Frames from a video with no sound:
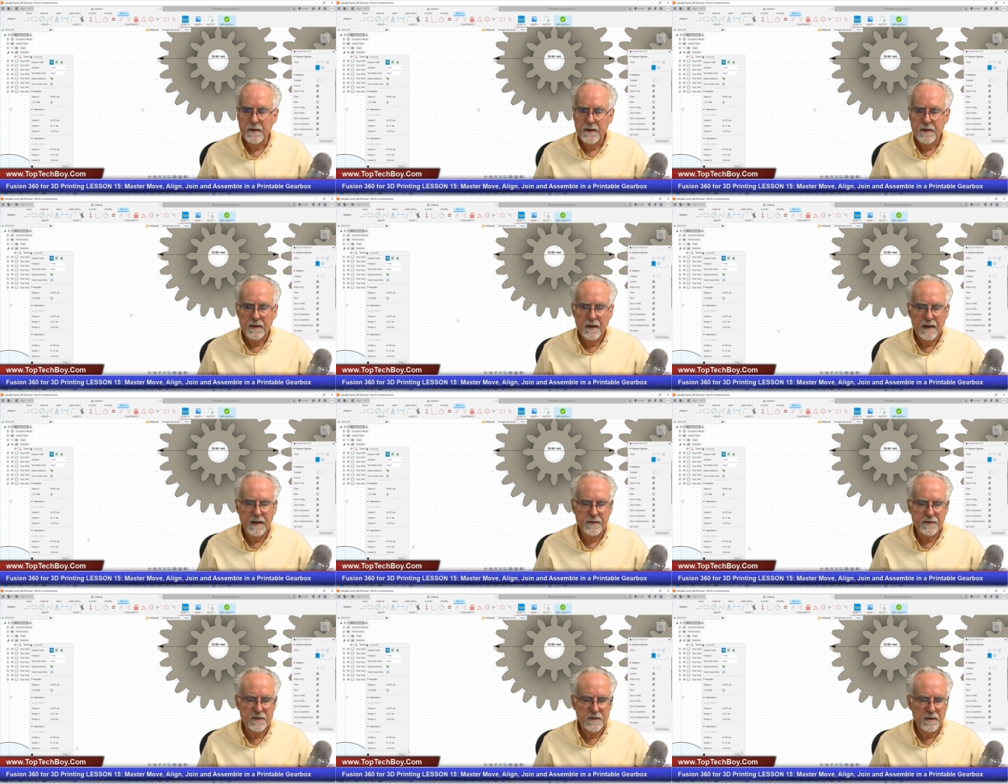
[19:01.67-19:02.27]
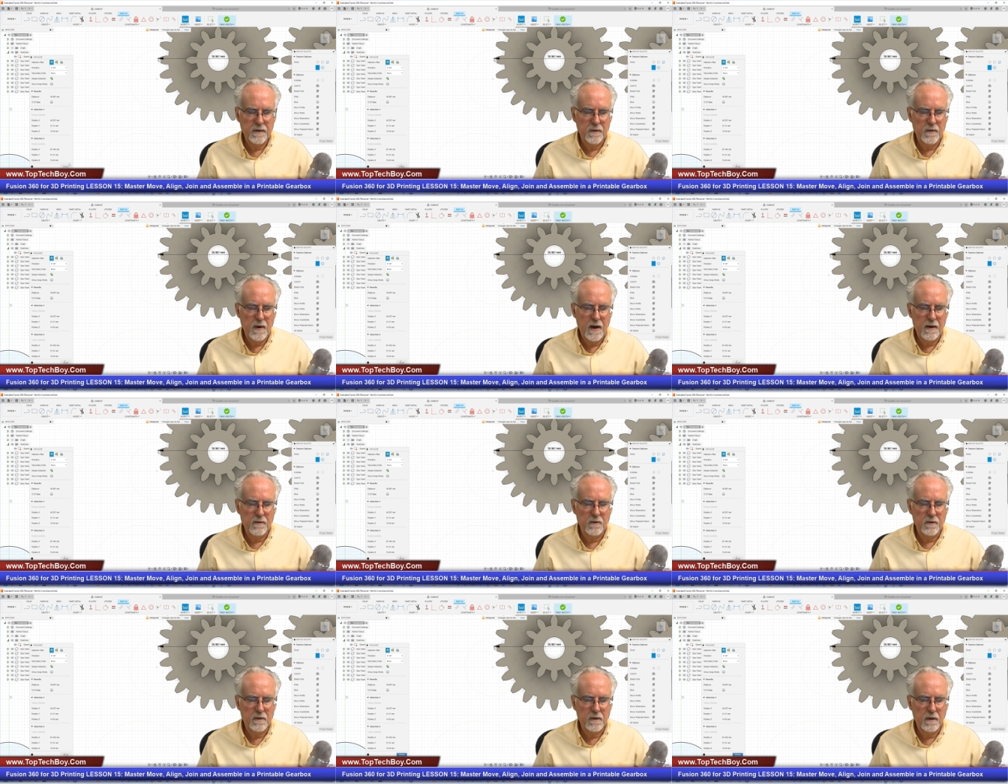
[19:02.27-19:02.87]
And so I
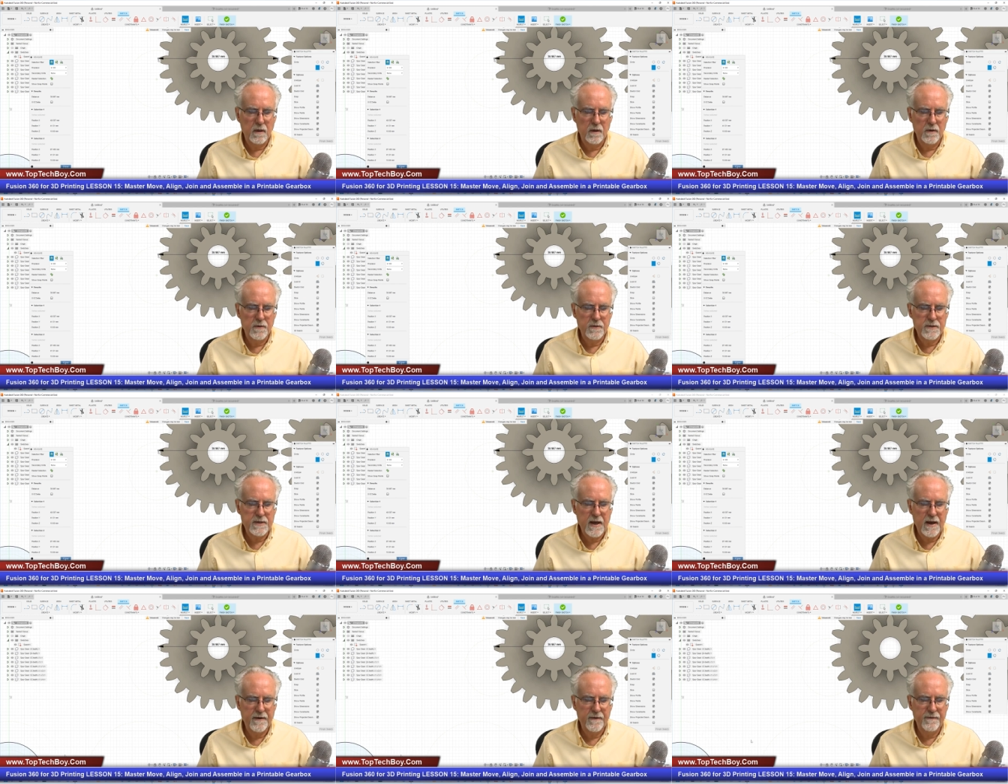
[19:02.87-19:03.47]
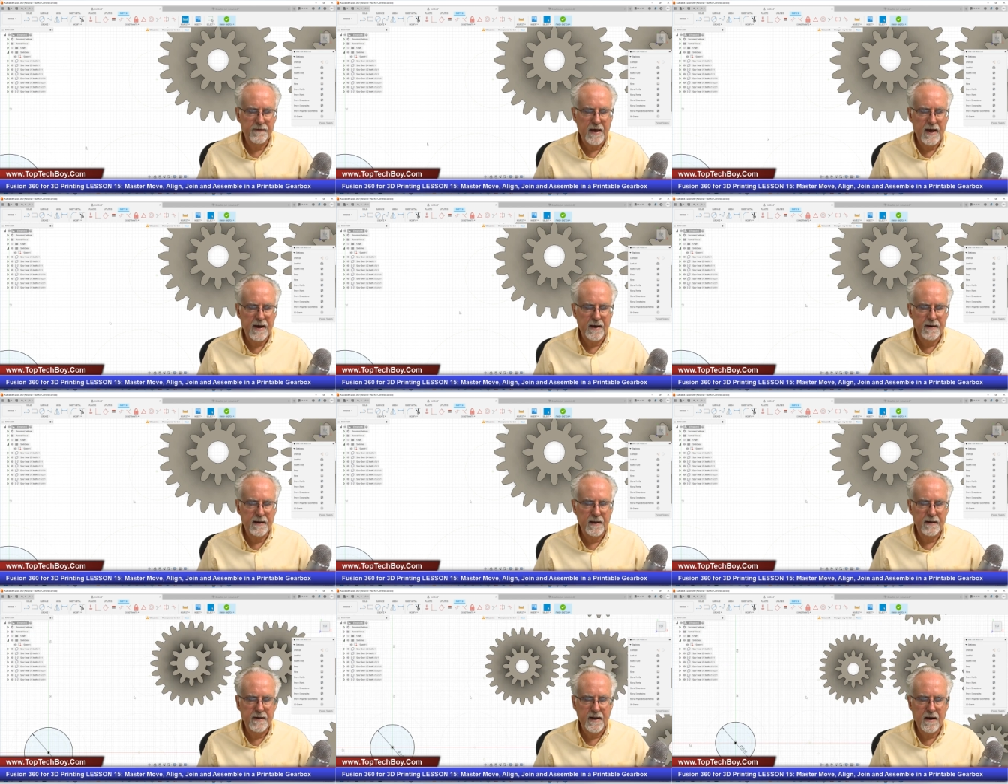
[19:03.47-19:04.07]
will close out of that.
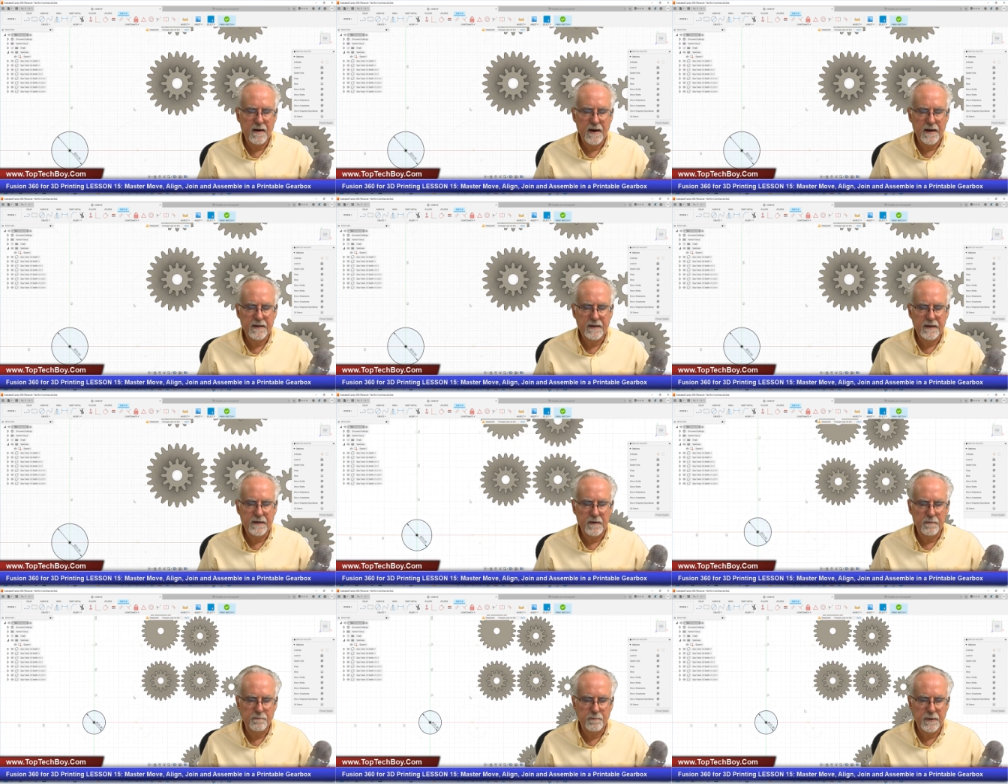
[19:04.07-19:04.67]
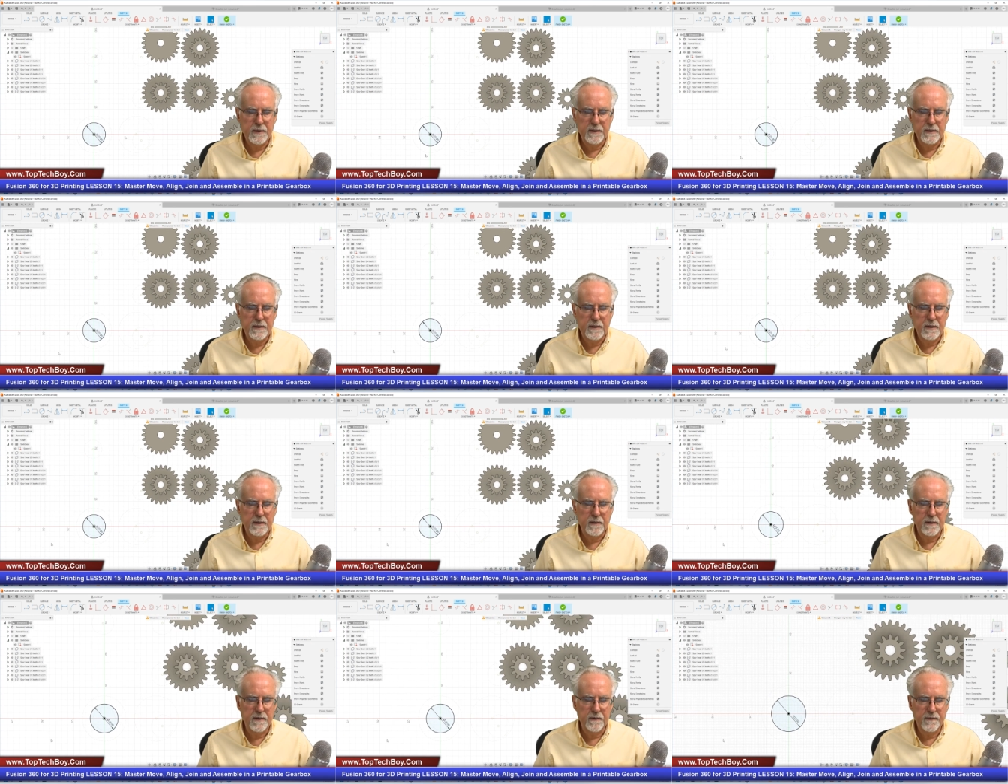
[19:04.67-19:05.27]
And now I need a big
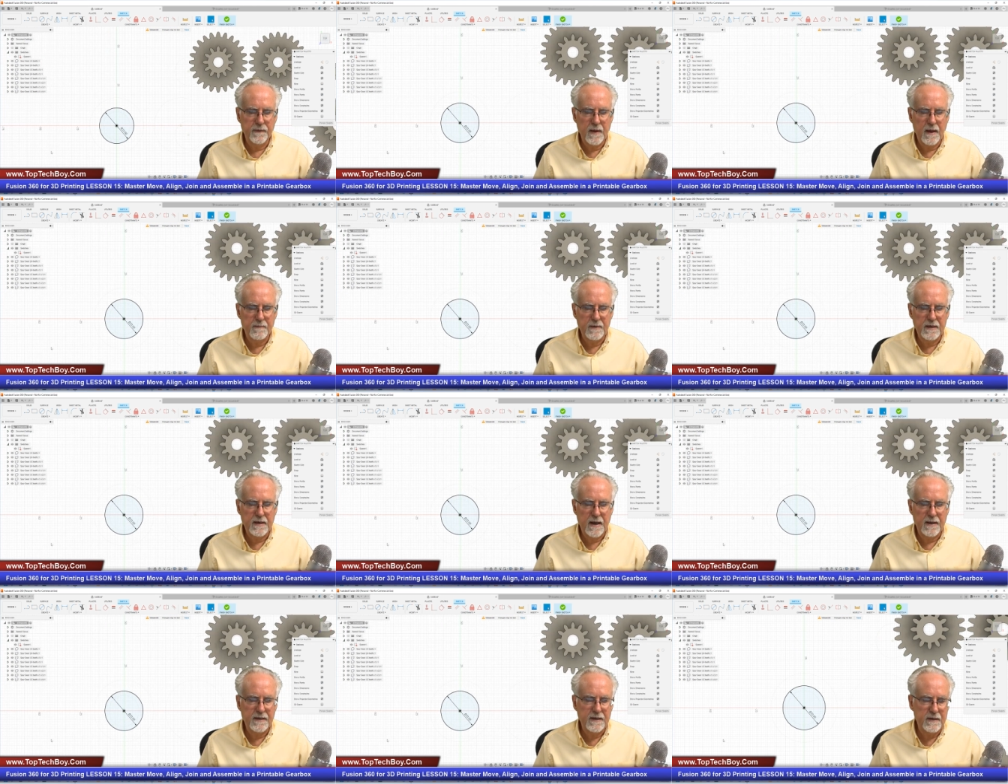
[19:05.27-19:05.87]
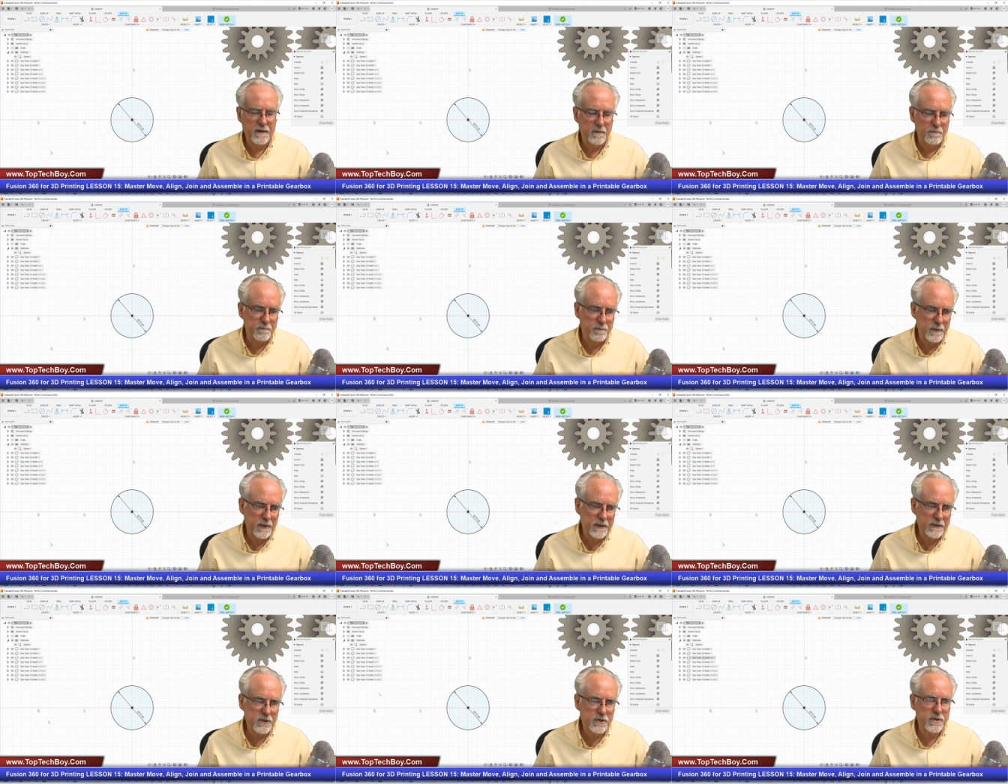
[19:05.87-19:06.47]
gear. I mean, I need a
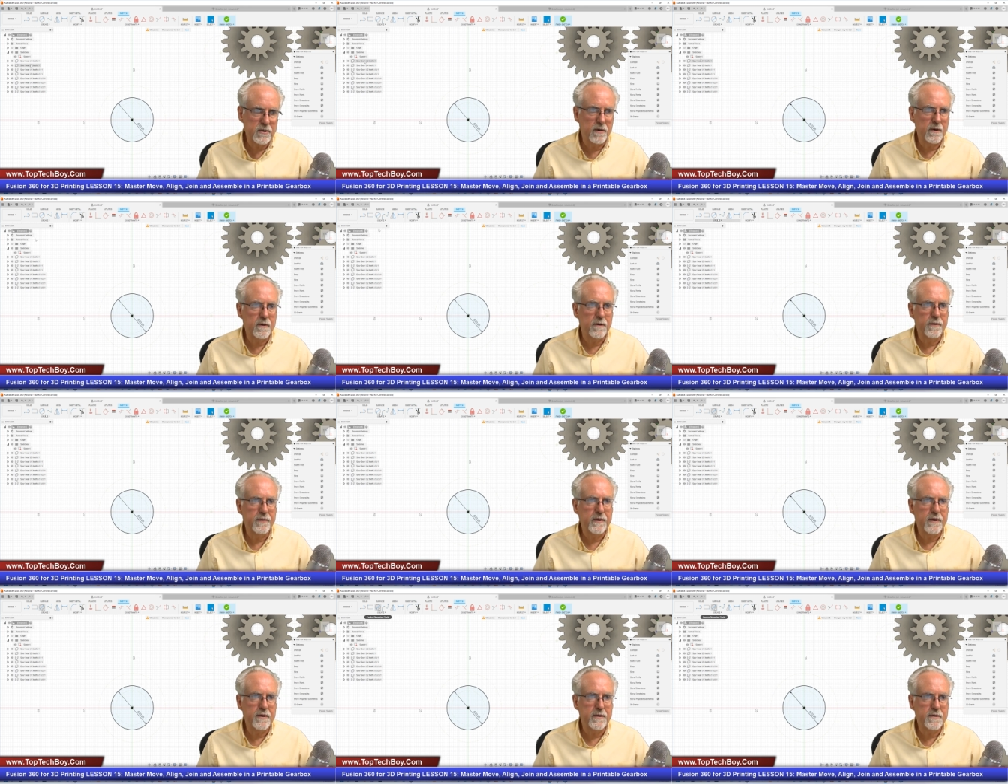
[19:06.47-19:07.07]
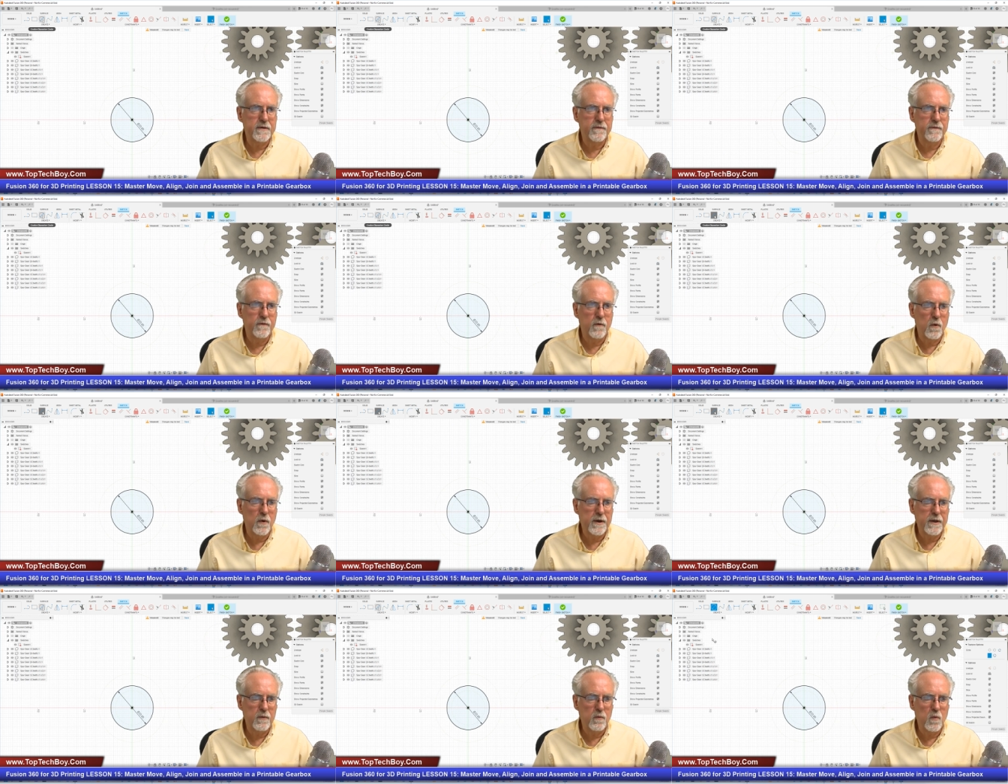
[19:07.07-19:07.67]
big circle that is
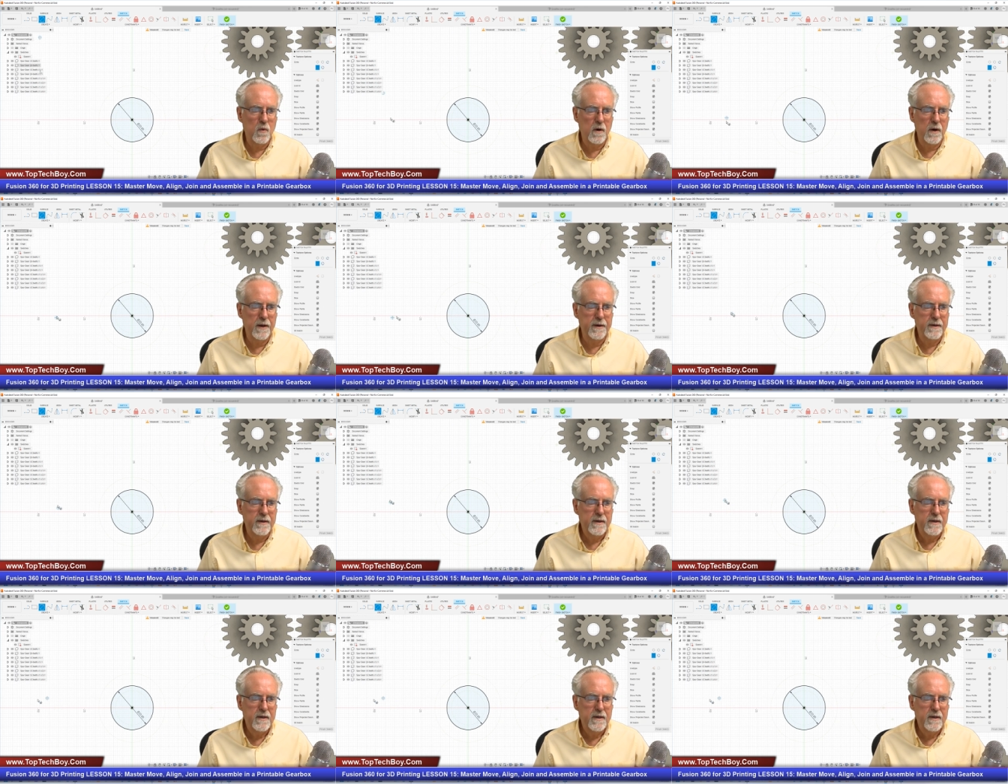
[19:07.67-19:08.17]
41.